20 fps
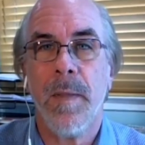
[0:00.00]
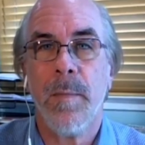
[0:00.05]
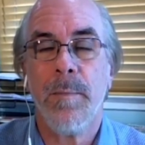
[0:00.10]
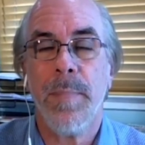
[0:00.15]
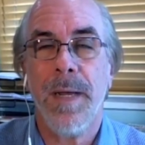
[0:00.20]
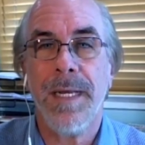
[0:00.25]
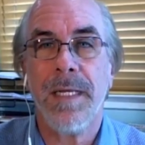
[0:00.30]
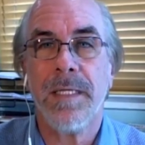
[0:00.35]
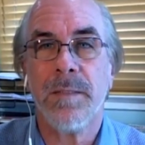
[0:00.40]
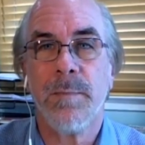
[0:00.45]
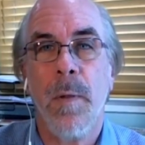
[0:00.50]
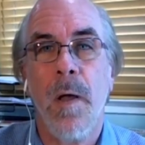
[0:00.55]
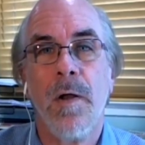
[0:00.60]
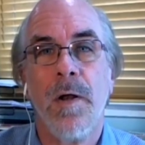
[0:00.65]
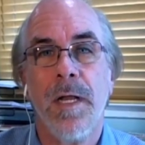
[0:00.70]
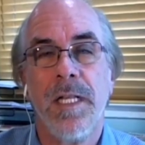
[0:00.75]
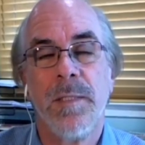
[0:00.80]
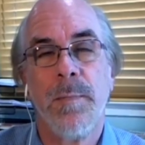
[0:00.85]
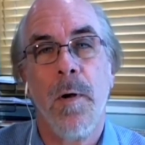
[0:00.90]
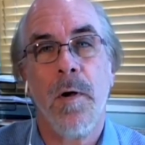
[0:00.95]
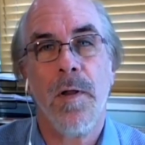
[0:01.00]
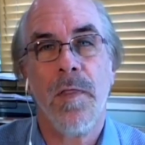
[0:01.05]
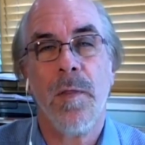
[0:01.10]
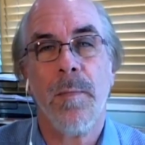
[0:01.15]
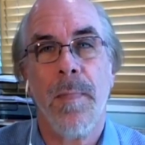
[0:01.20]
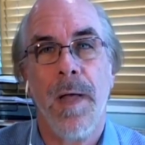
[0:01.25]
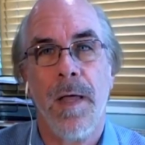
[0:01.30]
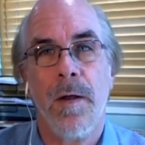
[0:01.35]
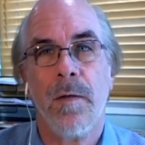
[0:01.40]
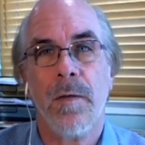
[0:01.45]
But it's part of the
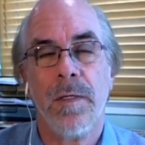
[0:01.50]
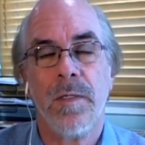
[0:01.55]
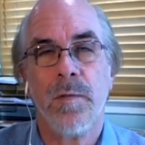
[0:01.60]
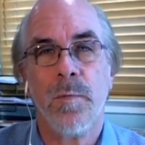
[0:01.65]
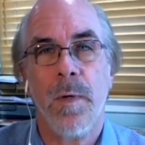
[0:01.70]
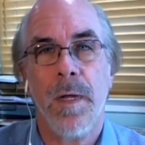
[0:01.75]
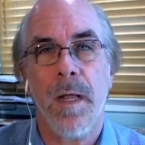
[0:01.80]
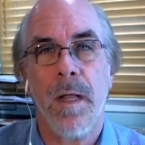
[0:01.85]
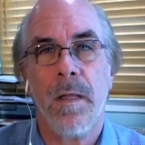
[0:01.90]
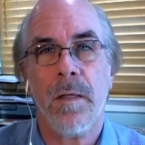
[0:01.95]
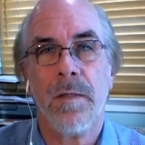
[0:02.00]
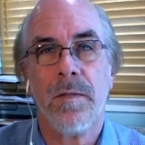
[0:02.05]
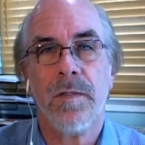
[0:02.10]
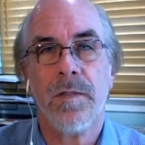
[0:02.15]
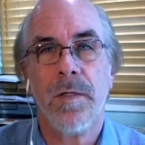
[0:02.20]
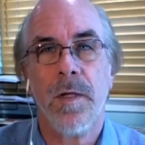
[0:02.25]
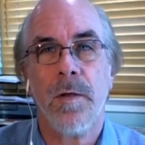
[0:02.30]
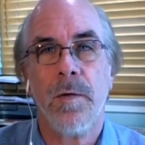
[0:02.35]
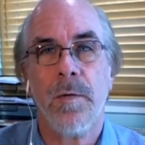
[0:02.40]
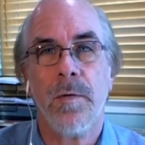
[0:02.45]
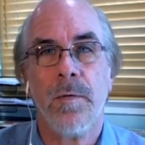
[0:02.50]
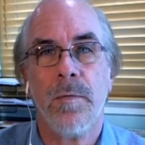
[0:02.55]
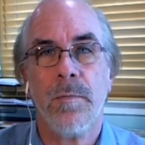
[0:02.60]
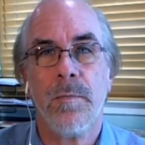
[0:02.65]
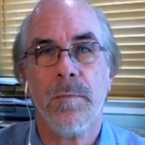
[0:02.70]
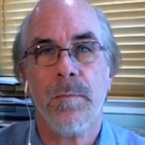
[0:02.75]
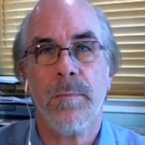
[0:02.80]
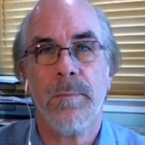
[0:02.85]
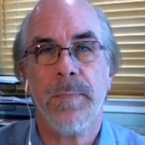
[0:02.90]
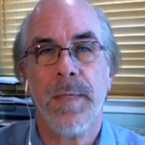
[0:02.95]
model as well. So,
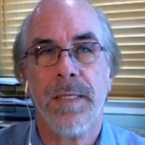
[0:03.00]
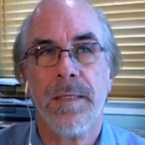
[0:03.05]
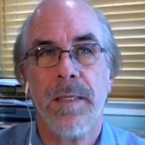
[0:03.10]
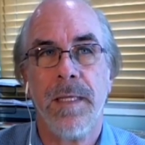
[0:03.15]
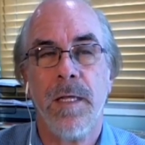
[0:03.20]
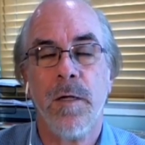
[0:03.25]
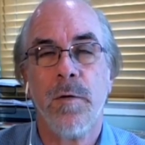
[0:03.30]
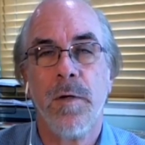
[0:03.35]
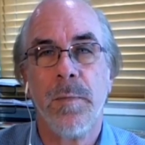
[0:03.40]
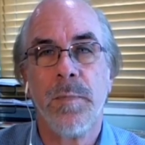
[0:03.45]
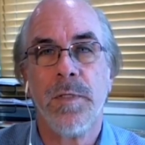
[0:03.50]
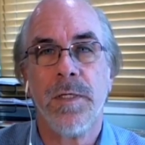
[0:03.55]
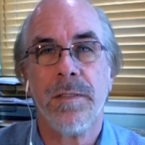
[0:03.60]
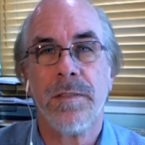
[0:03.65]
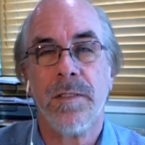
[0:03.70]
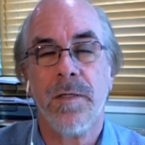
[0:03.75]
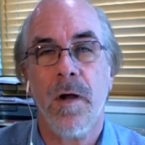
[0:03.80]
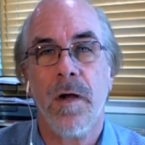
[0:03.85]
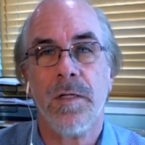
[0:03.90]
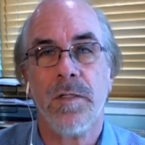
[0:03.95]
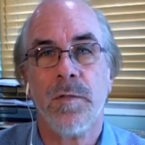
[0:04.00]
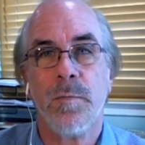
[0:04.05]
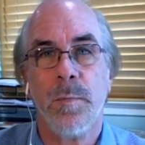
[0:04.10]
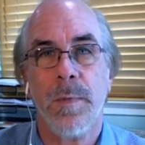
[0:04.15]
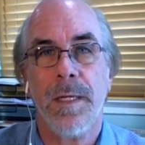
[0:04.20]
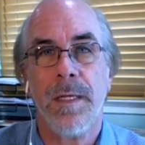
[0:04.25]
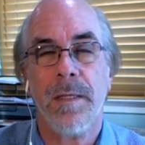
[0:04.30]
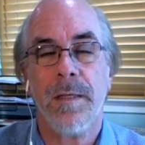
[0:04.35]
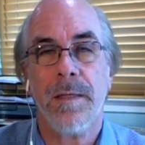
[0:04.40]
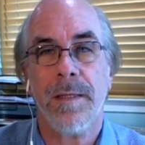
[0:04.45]
but the encryption starts
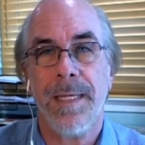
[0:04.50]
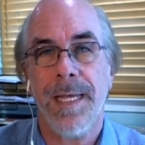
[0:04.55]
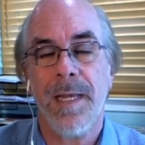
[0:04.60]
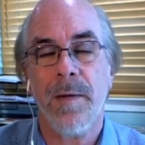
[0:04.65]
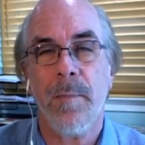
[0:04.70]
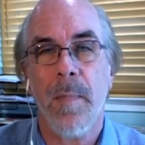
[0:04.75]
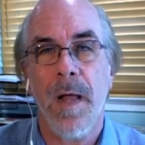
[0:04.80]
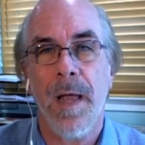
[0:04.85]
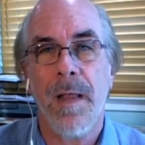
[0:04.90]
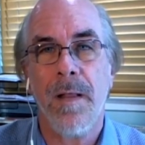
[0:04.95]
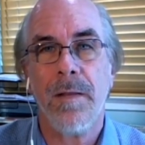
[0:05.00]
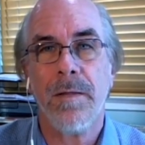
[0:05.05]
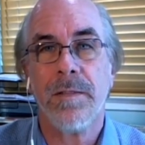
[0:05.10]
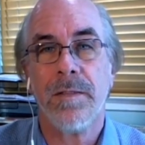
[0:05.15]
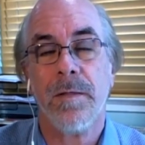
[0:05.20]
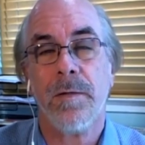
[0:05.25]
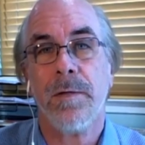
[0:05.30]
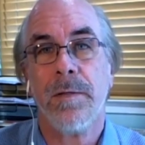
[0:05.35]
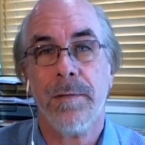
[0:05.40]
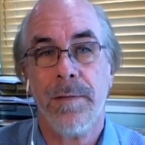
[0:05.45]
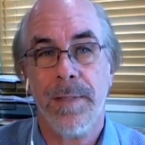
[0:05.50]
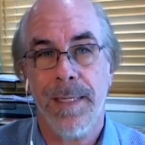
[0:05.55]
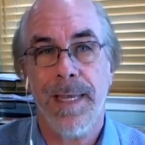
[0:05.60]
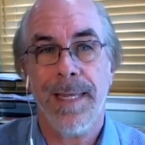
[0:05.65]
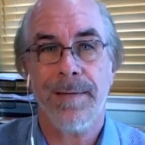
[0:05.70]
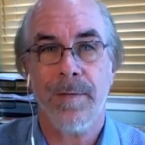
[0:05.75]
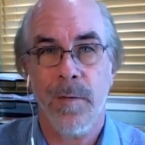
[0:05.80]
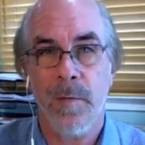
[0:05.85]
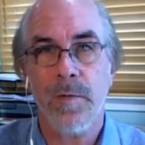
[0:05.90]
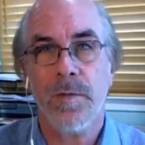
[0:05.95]
with the end mile, so the
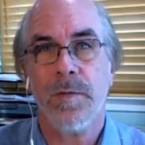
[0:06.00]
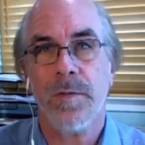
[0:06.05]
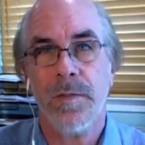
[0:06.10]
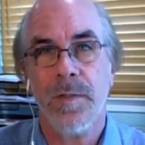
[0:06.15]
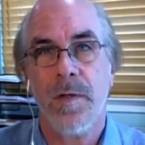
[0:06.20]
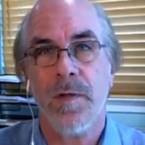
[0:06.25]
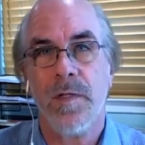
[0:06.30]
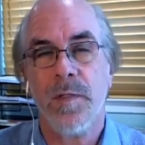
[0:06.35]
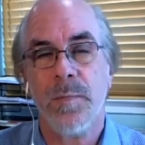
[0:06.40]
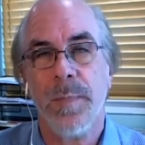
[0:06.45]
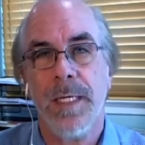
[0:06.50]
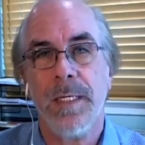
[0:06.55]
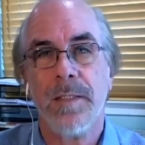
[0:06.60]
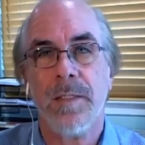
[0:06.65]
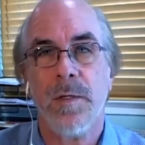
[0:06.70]
end user, so to speak.